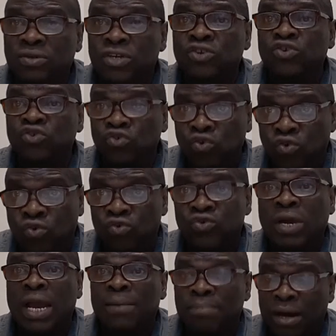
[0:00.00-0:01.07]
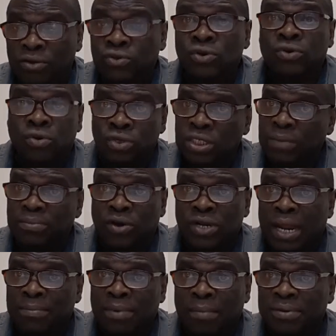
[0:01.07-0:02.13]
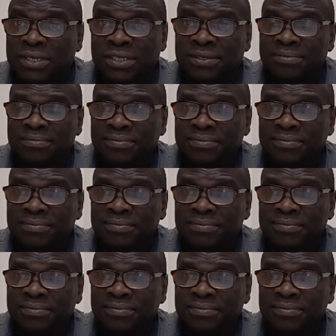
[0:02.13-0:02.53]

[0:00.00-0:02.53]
because you know you are about to close on our property.